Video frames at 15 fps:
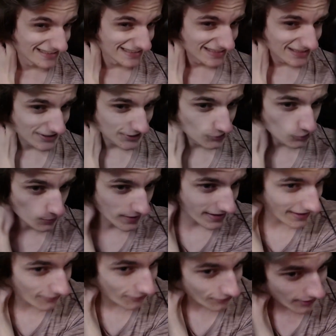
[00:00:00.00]
She do be
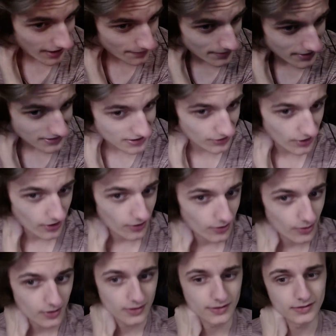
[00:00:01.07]
kind of fragmented, though.